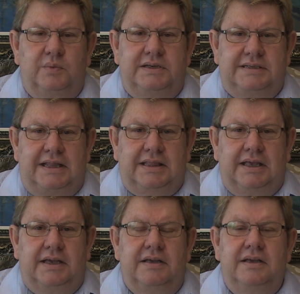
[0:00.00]
We sat
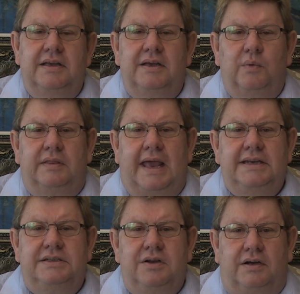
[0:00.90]
there with
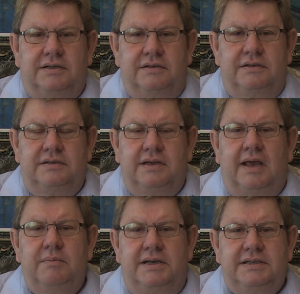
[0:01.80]
8 doctors
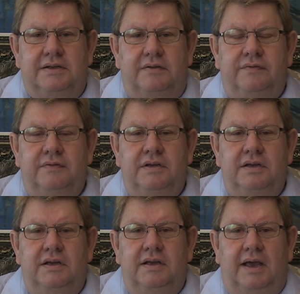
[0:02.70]
and myself,
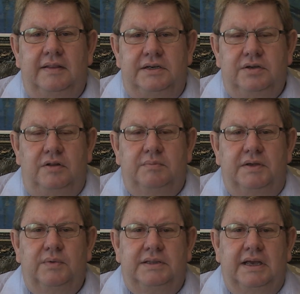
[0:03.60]
and they told
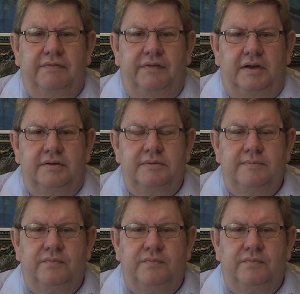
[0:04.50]
me what they'd found.